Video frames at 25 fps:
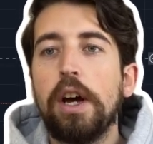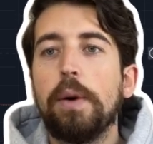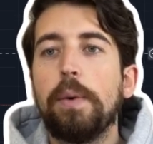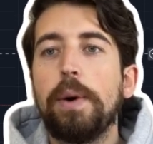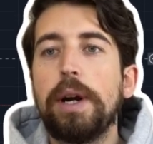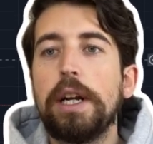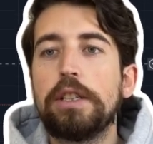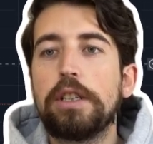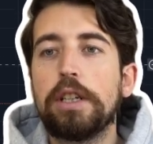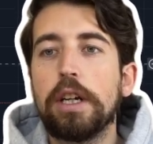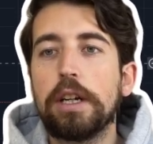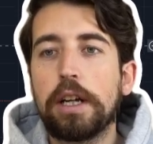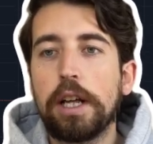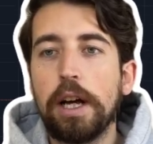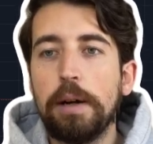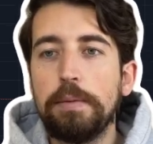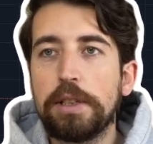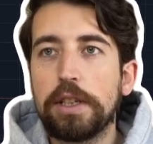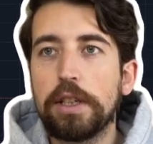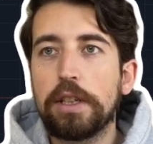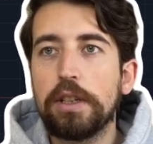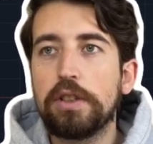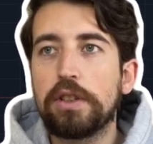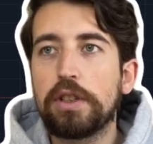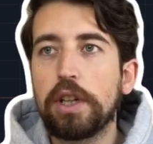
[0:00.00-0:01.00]
When it
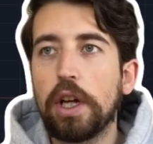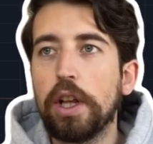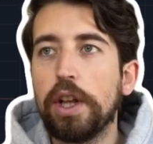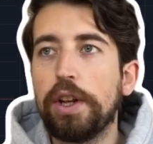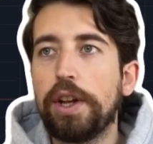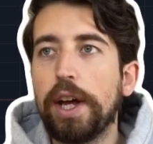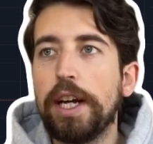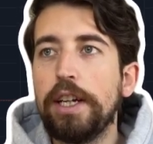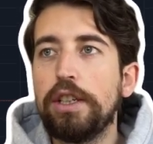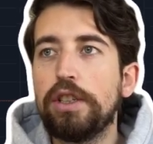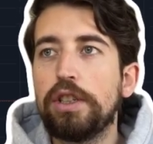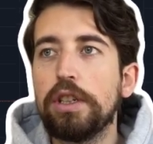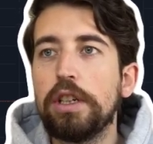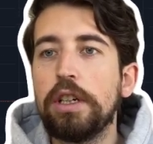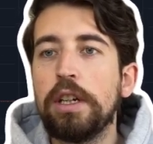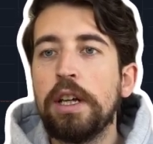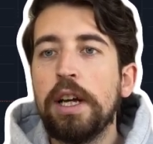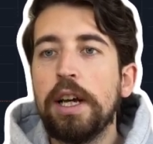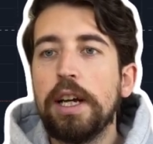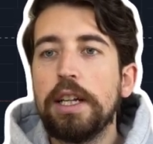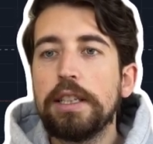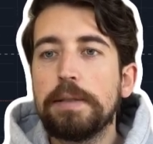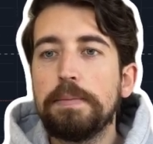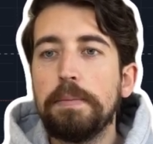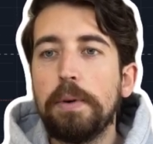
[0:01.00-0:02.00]
comes to consolidation,
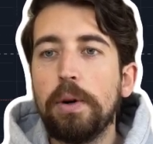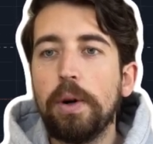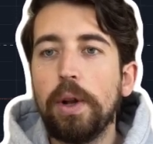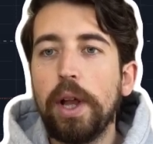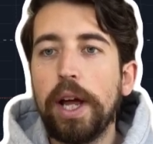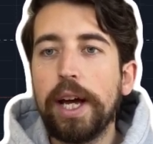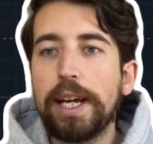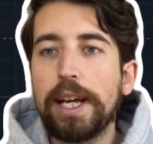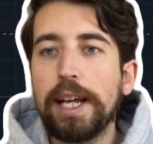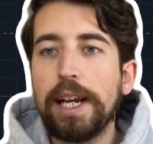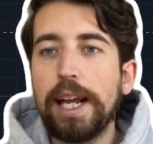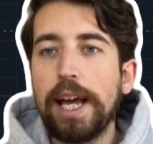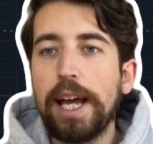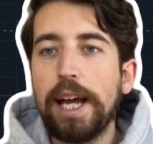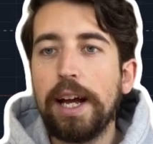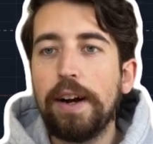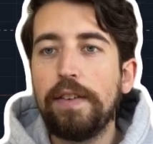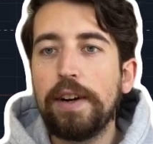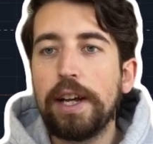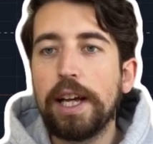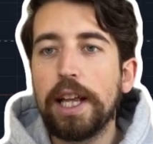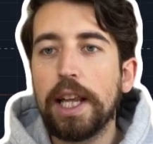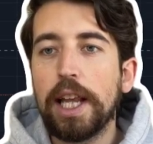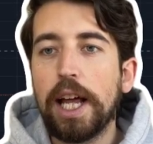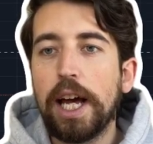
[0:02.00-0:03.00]
it's more like an
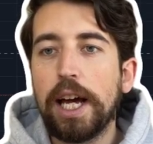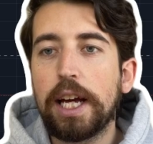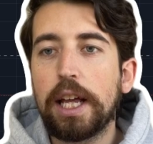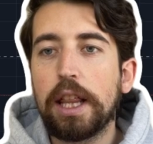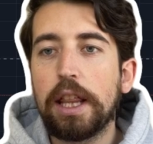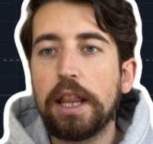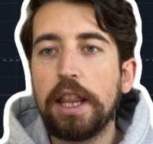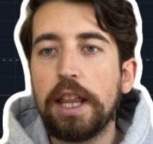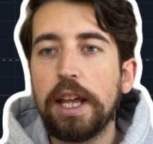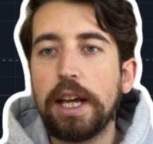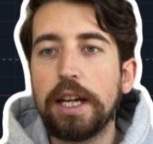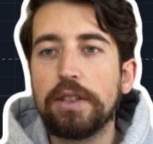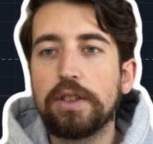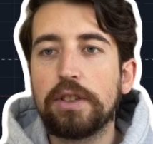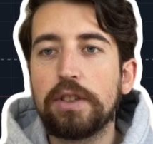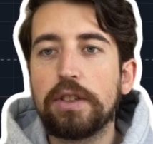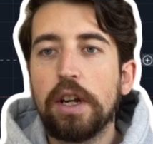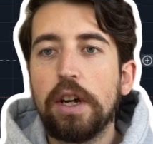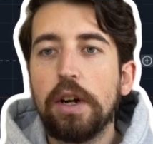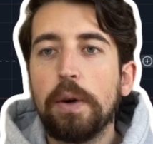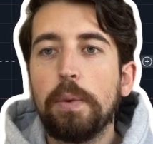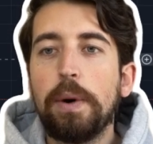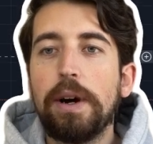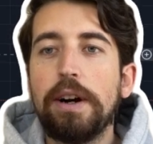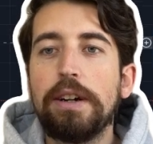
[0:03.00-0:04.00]
area like this,
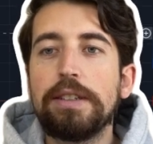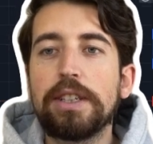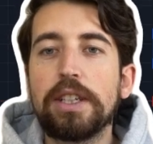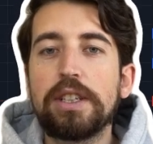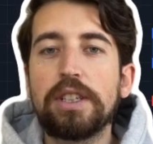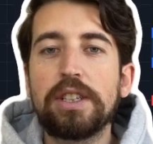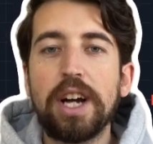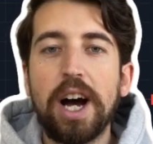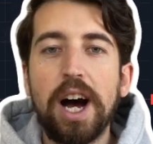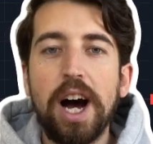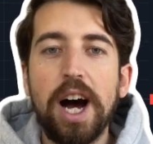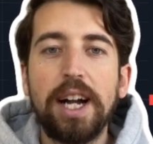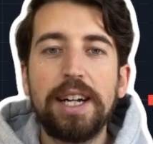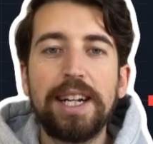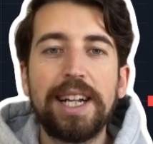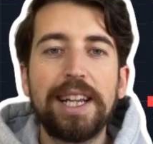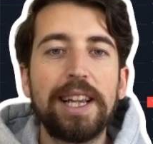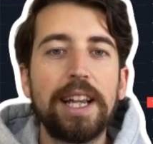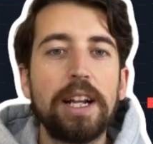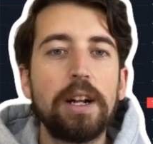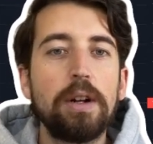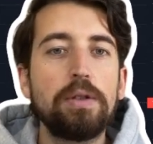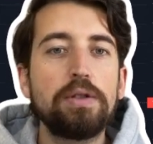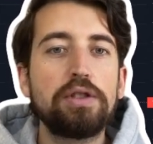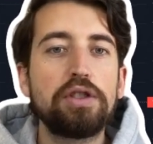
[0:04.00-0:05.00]
where it's a tiny
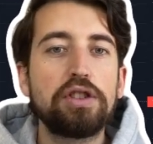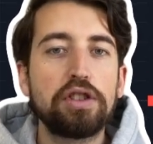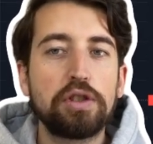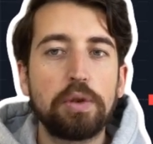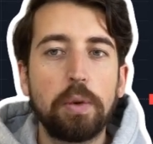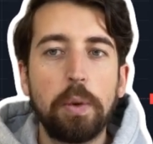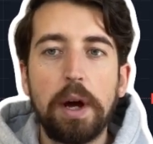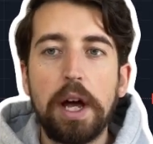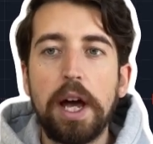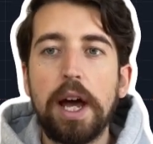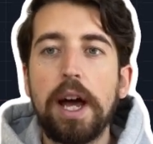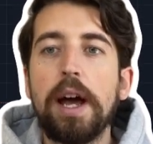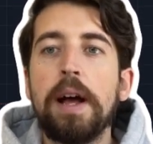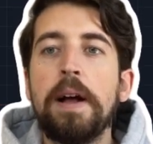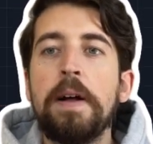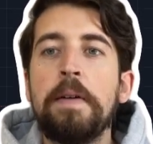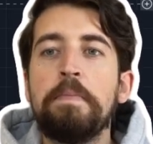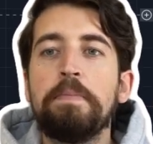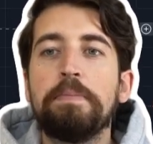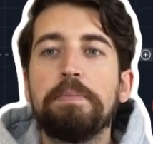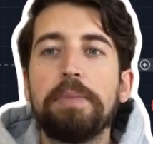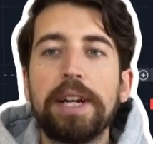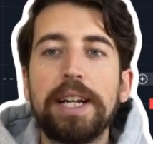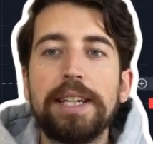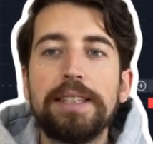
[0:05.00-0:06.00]
little square,
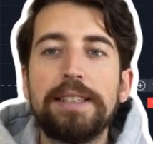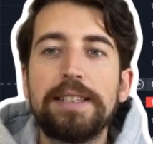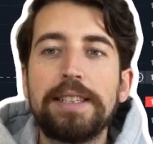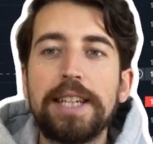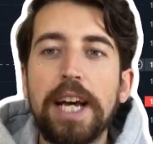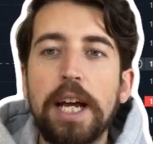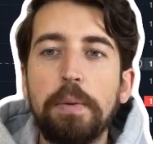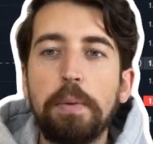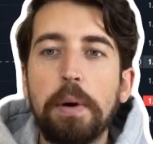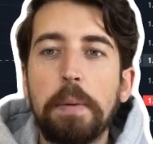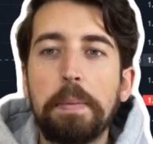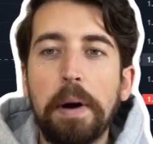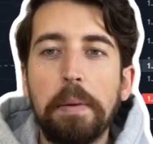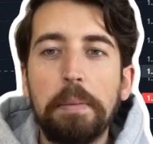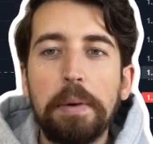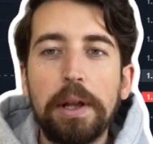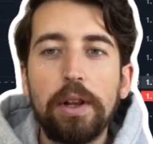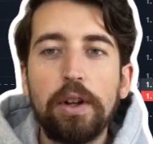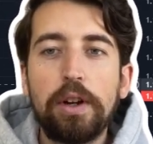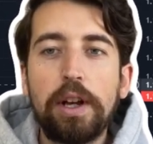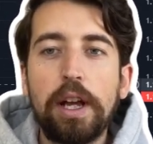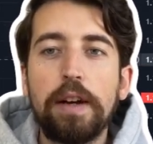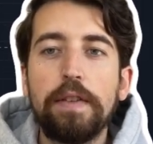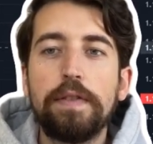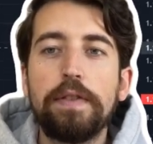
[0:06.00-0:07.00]
but instead we're probably
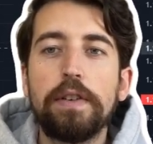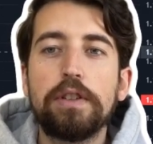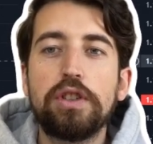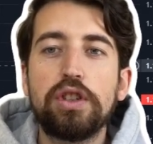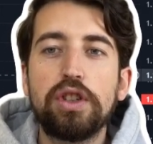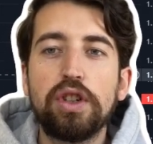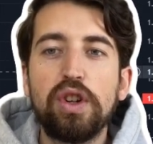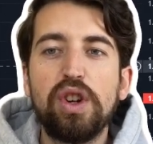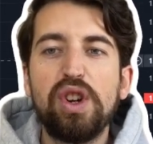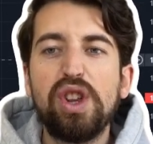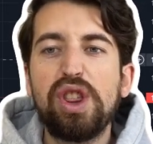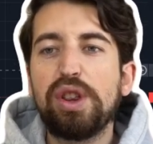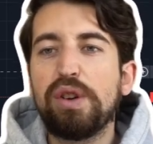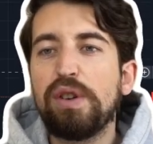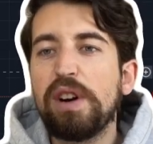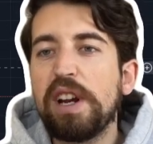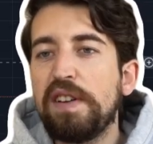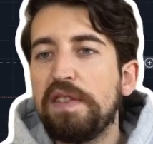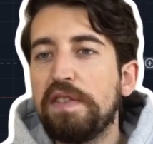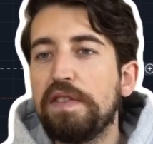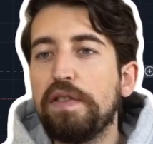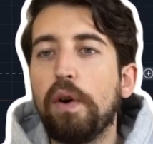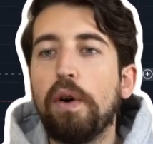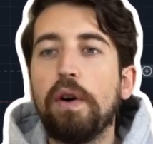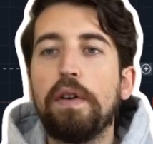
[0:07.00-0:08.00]
looking for 2, 3,
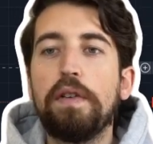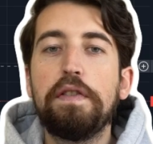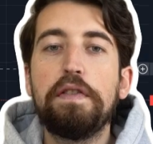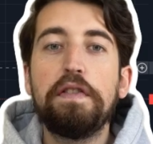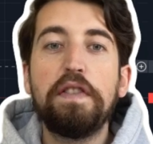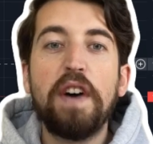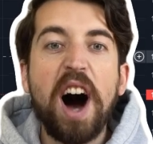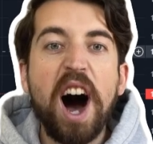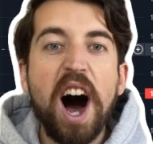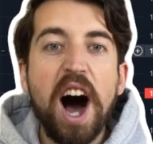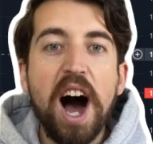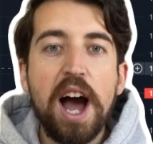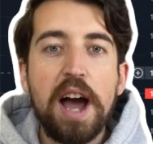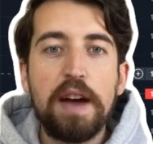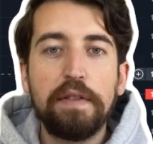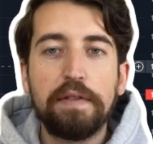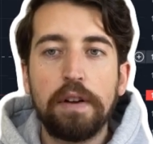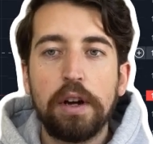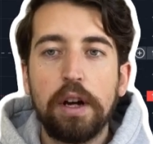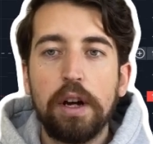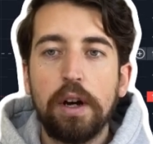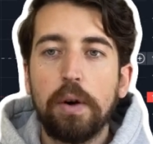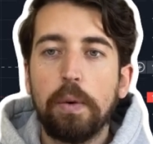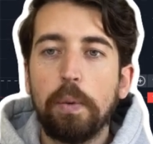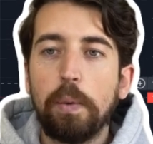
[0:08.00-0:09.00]
4,
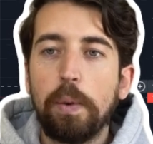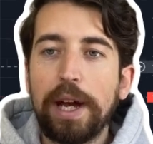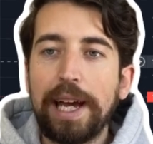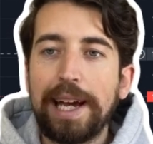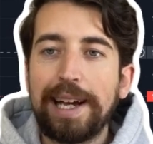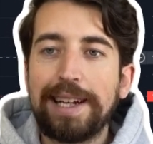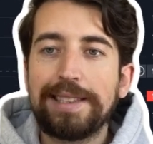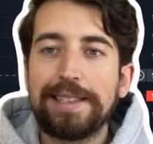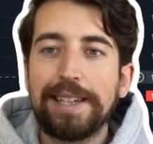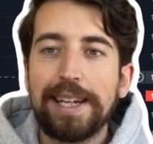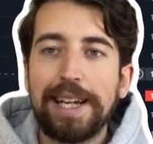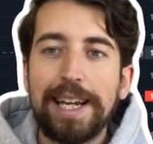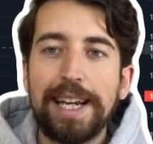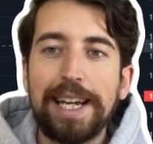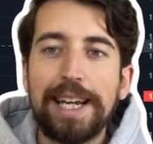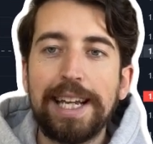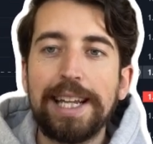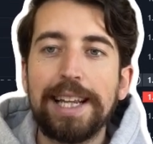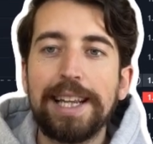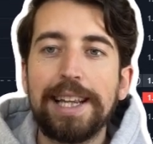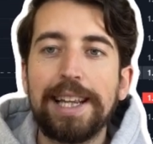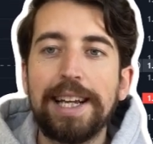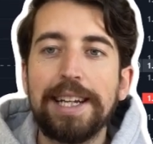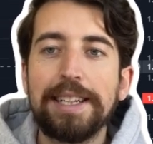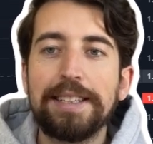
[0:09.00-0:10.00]
5 wicks
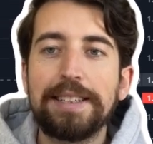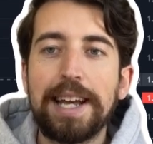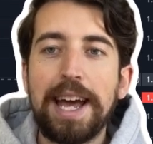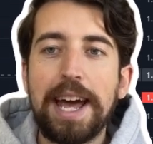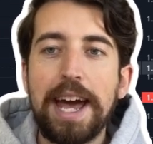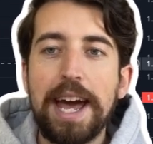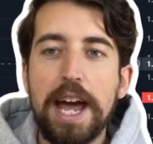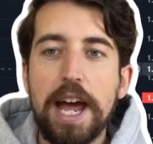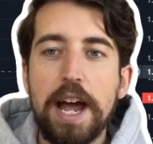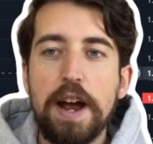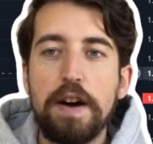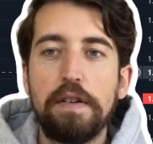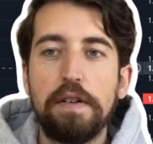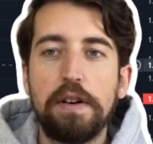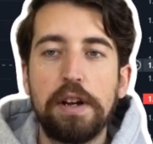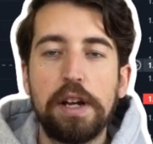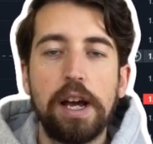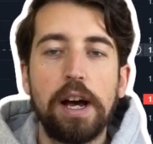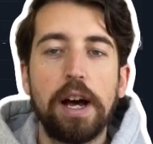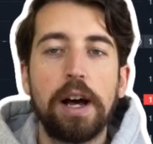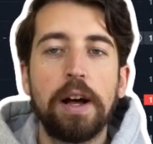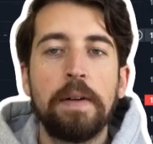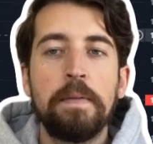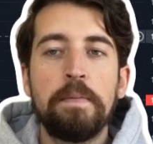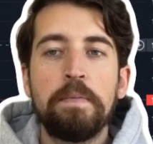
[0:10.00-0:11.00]
in this
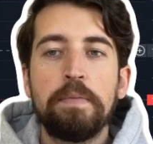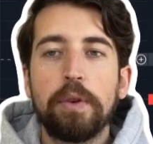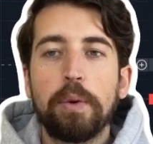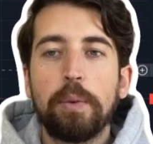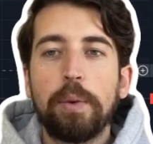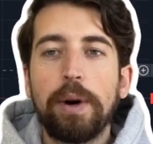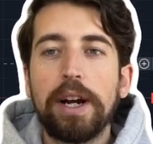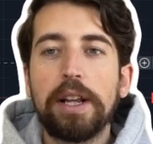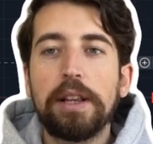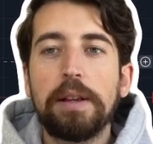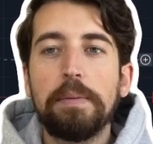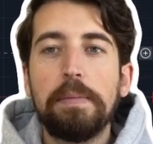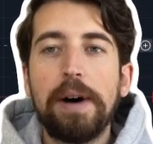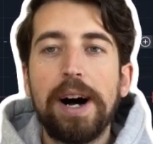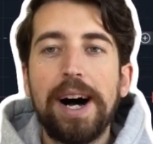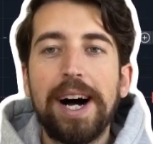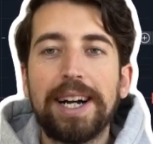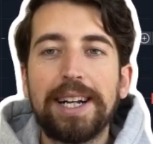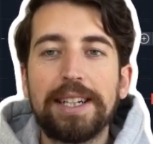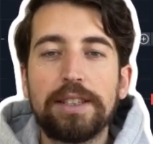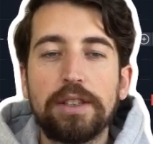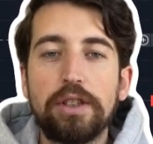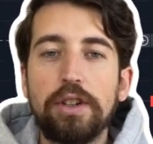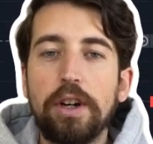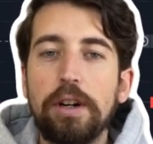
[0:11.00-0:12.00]
area, where the
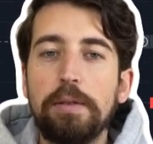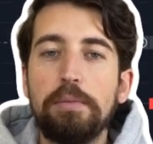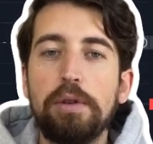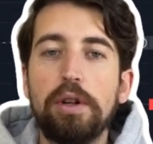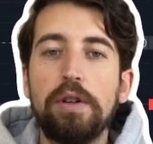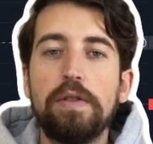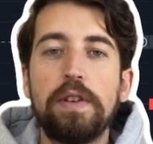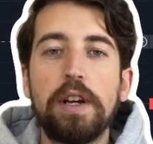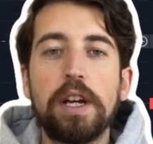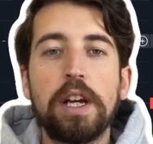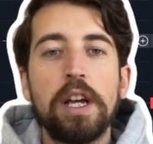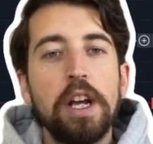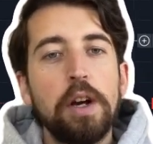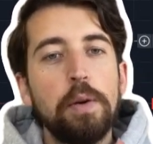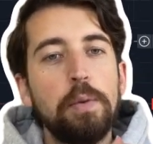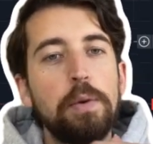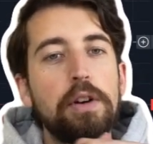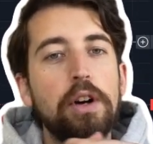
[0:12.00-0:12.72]
market's not moving.